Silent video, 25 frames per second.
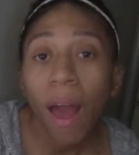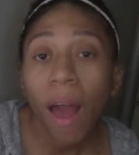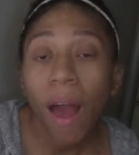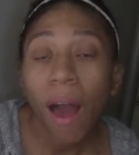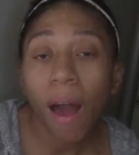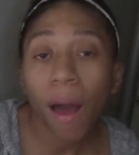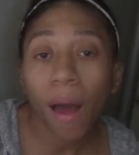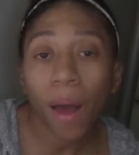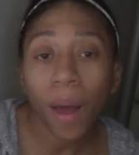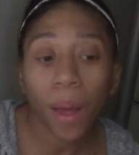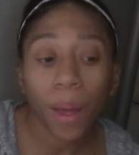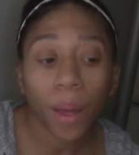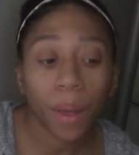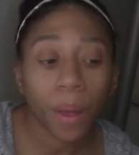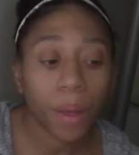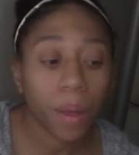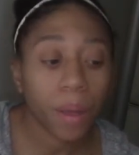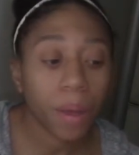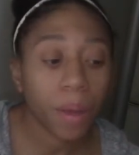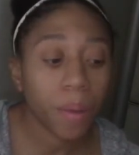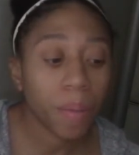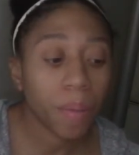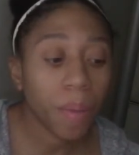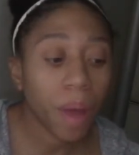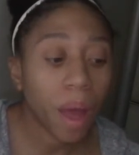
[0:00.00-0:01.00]

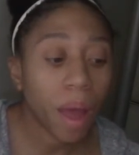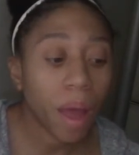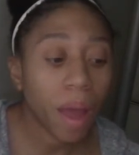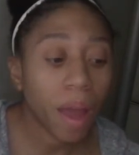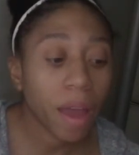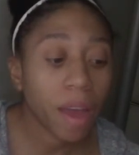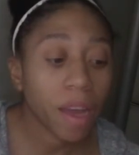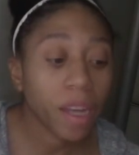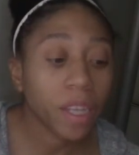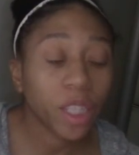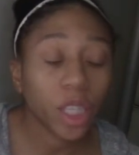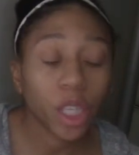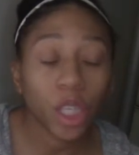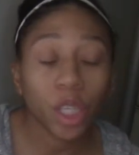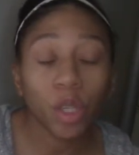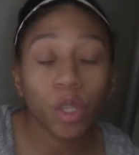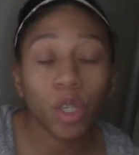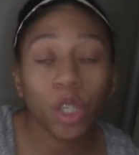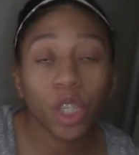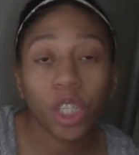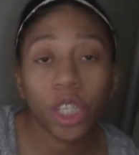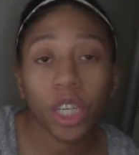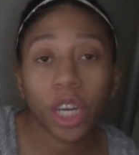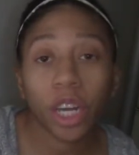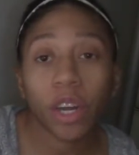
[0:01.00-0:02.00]
and you
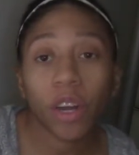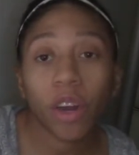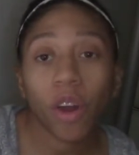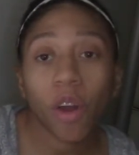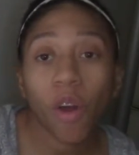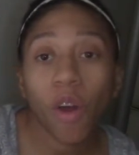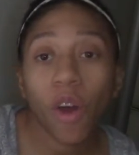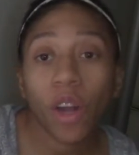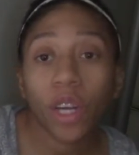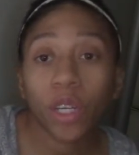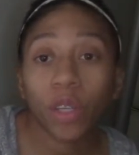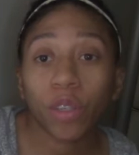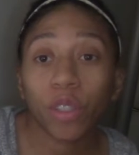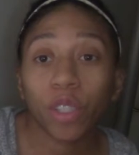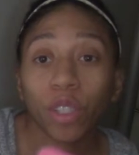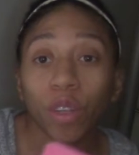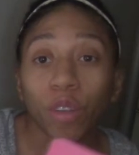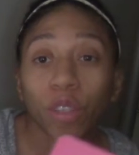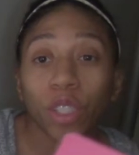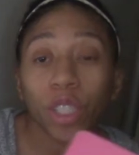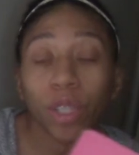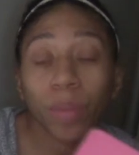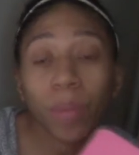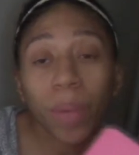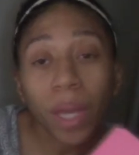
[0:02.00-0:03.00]
share on your
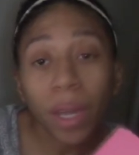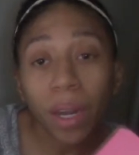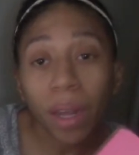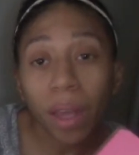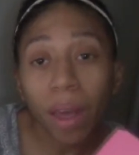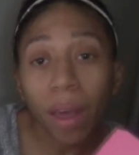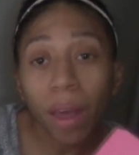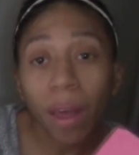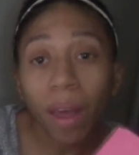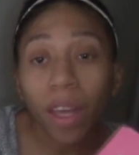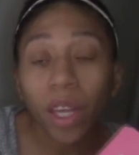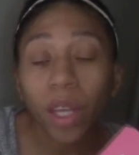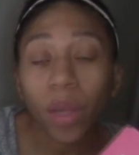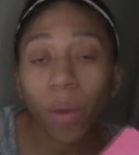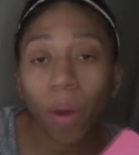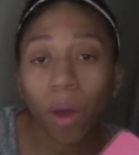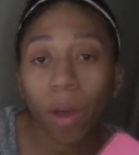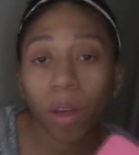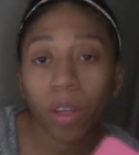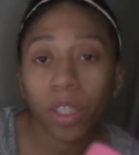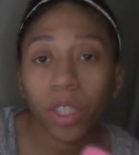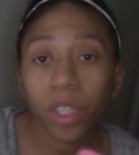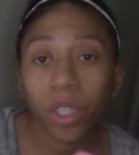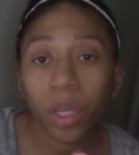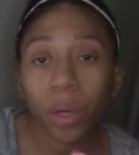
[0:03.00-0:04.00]
social media. You
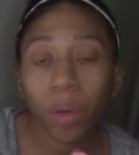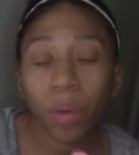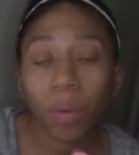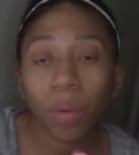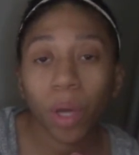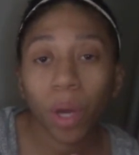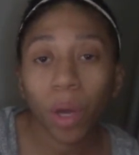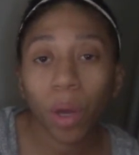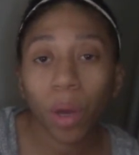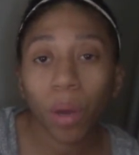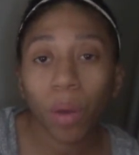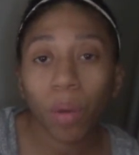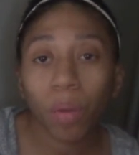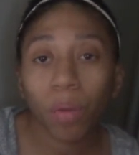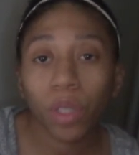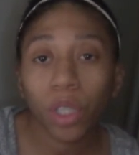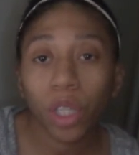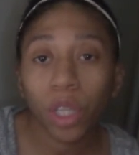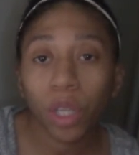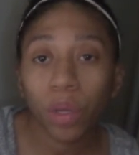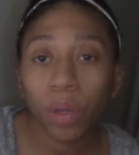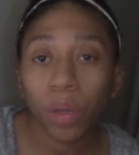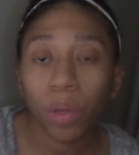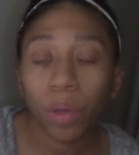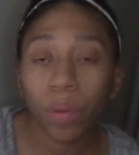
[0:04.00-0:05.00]
also go
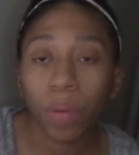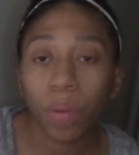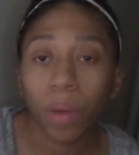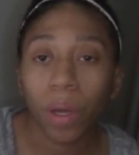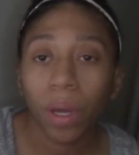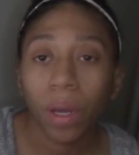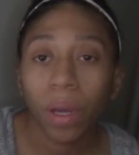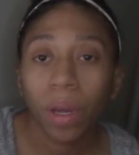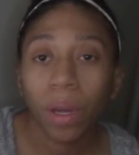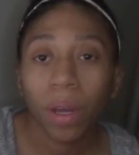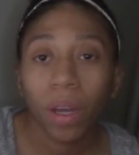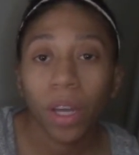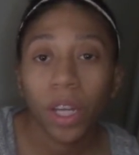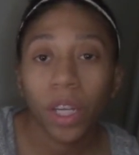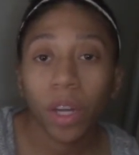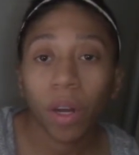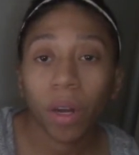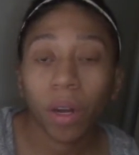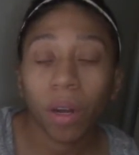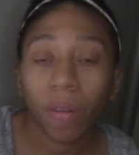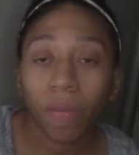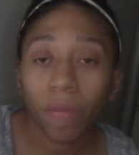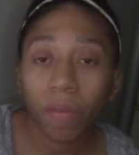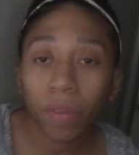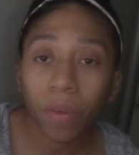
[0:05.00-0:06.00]
to your
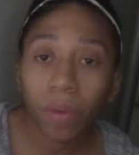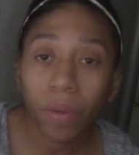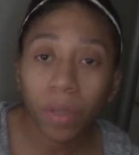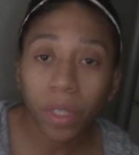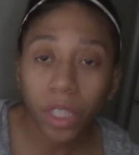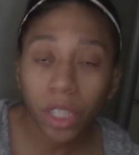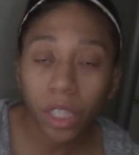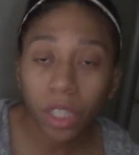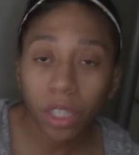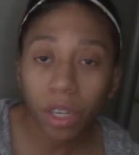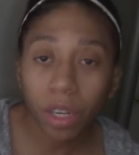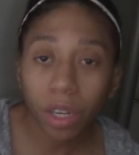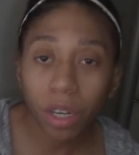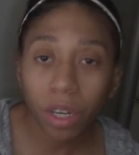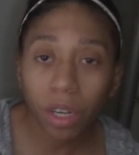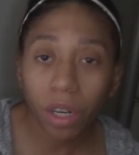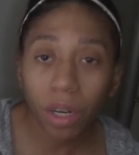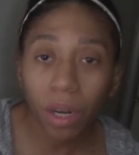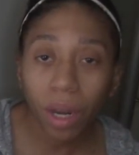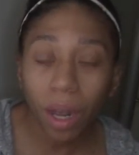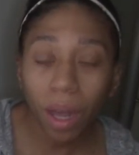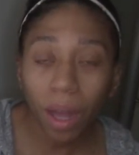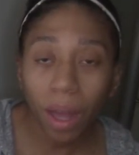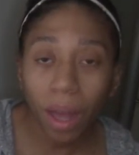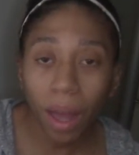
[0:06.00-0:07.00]
Influencer
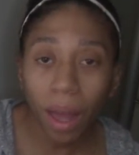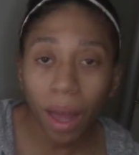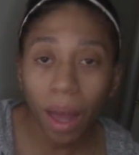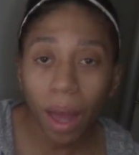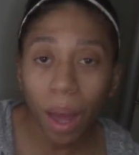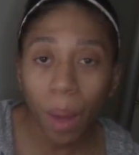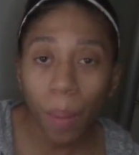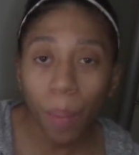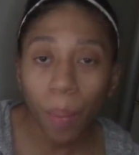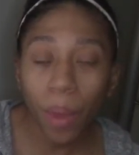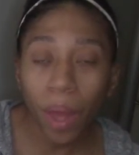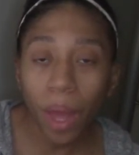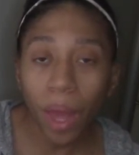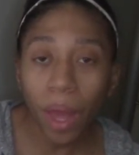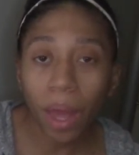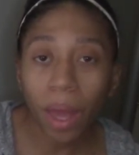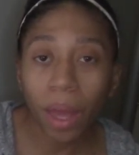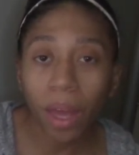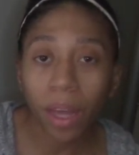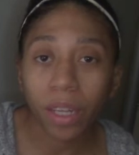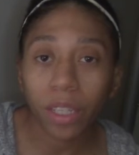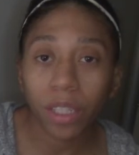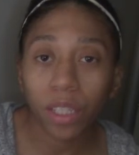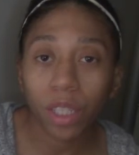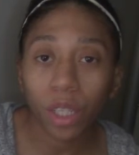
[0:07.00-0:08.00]
app
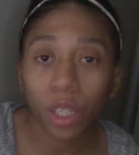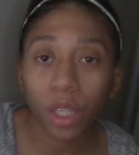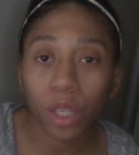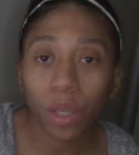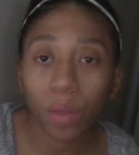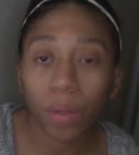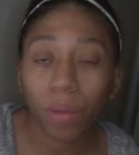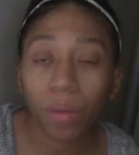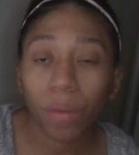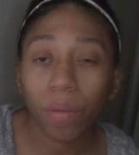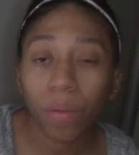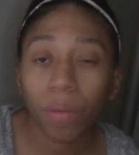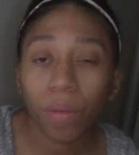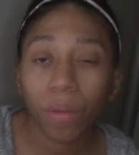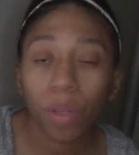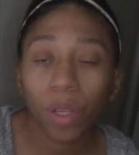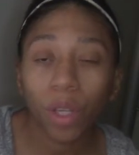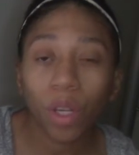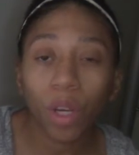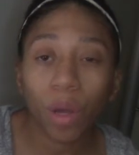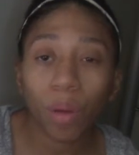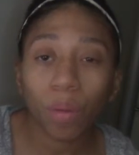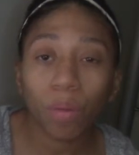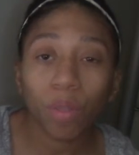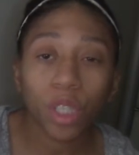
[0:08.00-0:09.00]
and, you
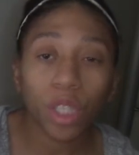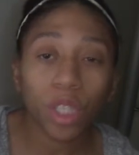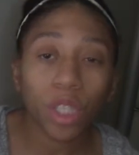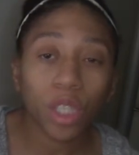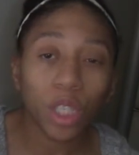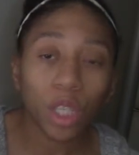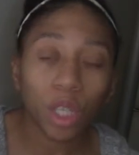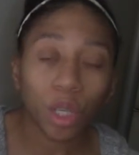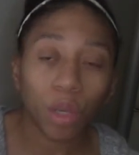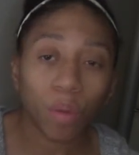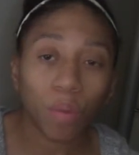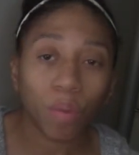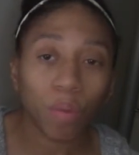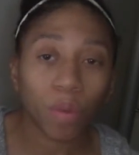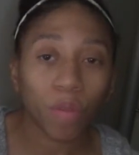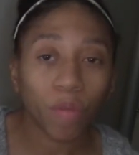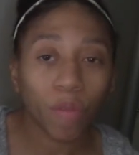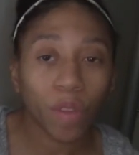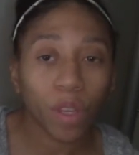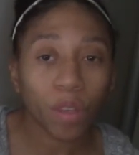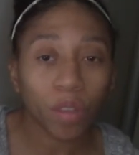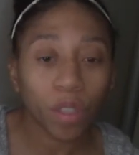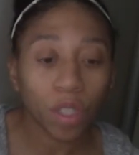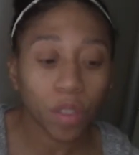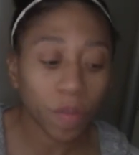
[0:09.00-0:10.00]
know, just do
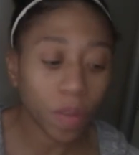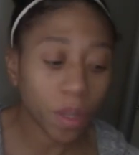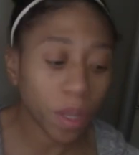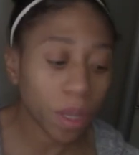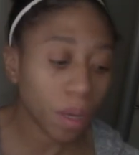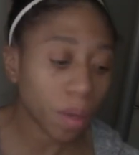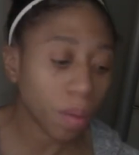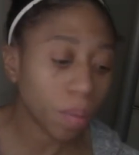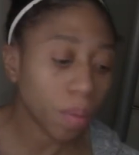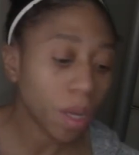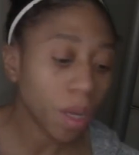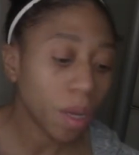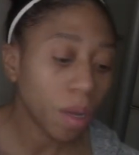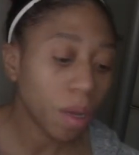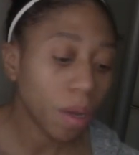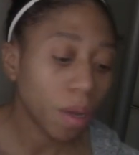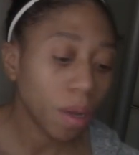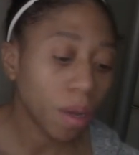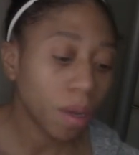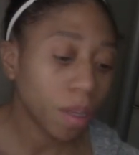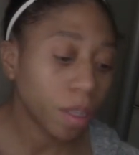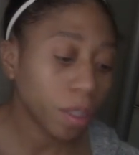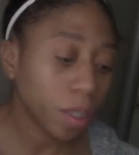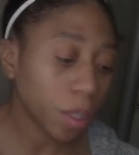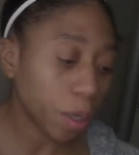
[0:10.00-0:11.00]
reviews for them.
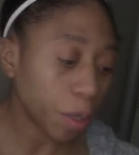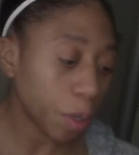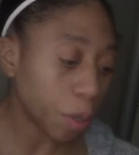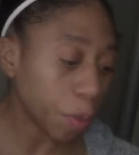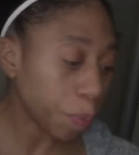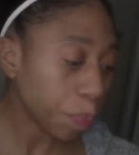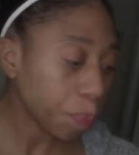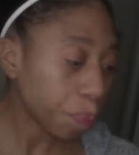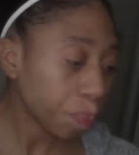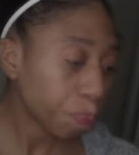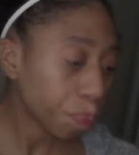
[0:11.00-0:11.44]
So